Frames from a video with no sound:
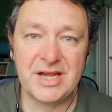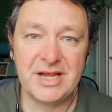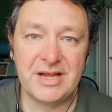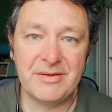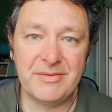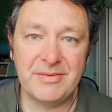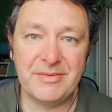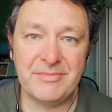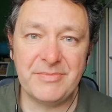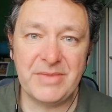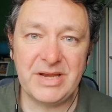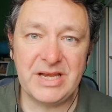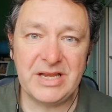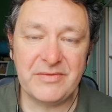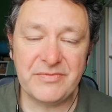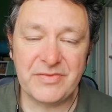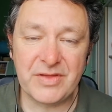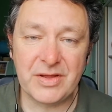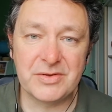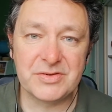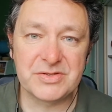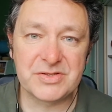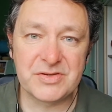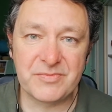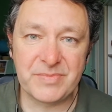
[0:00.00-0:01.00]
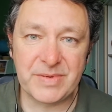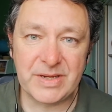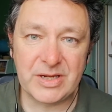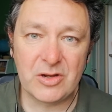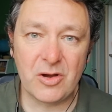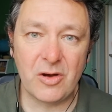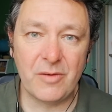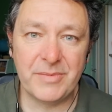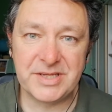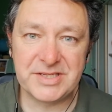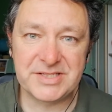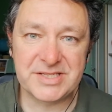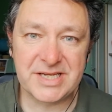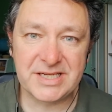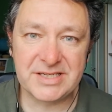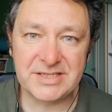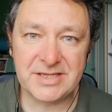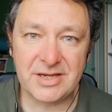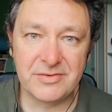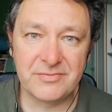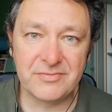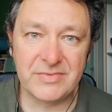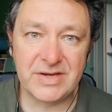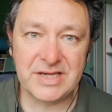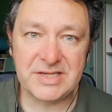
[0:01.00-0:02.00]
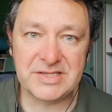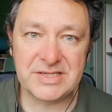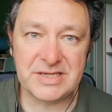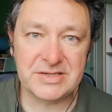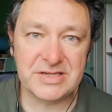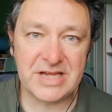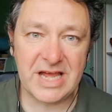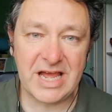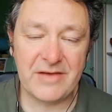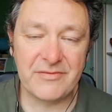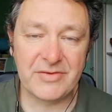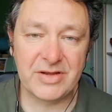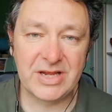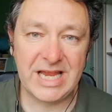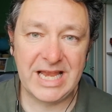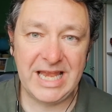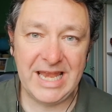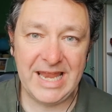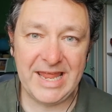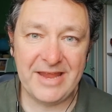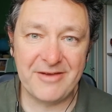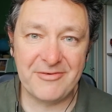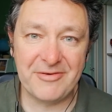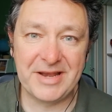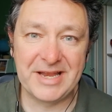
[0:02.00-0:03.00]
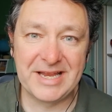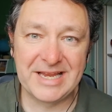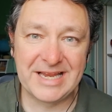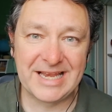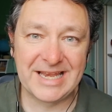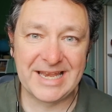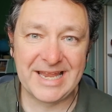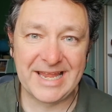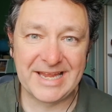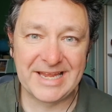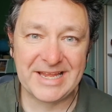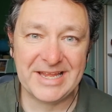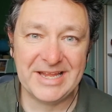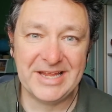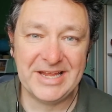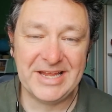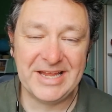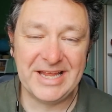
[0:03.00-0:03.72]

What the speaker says: Many of those who've been commenting don't really seem to have a clear inkling